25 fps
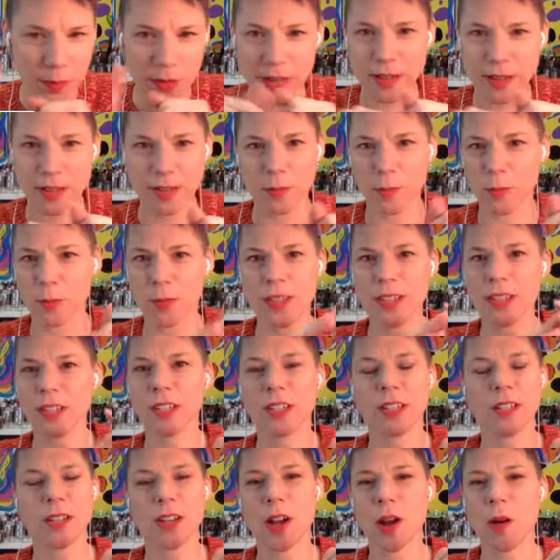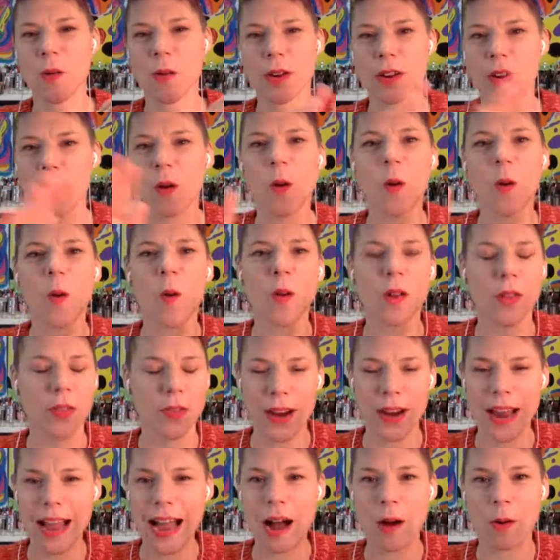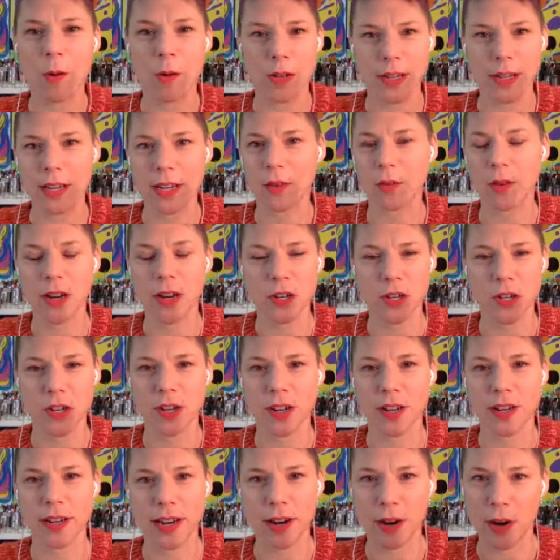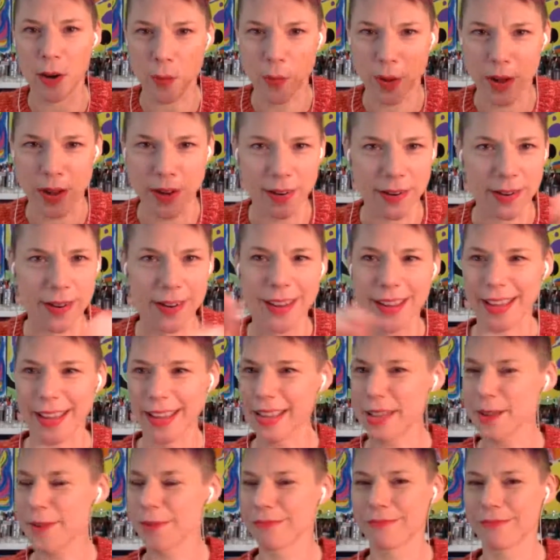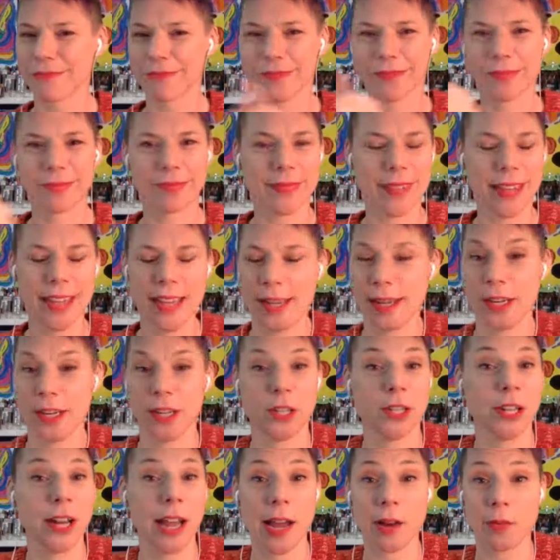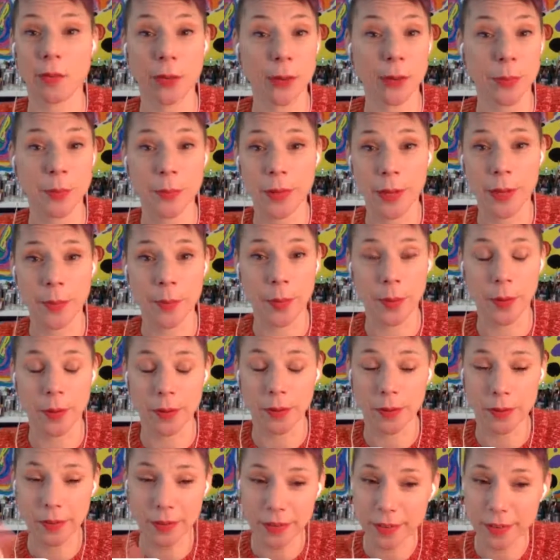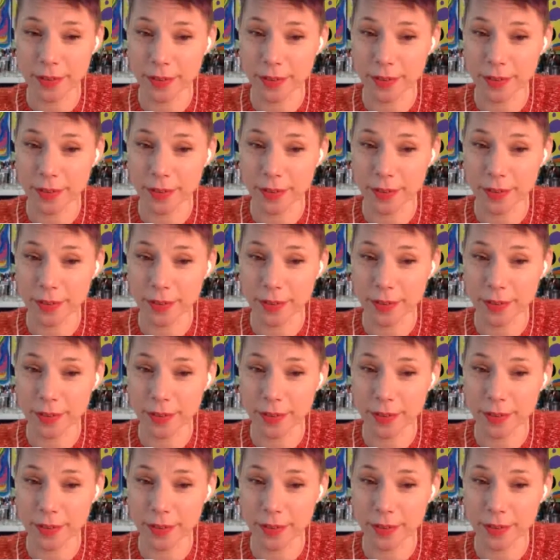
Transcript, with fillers: Because this could go on a whole other hour digression on Harry Potter get a chat room, people.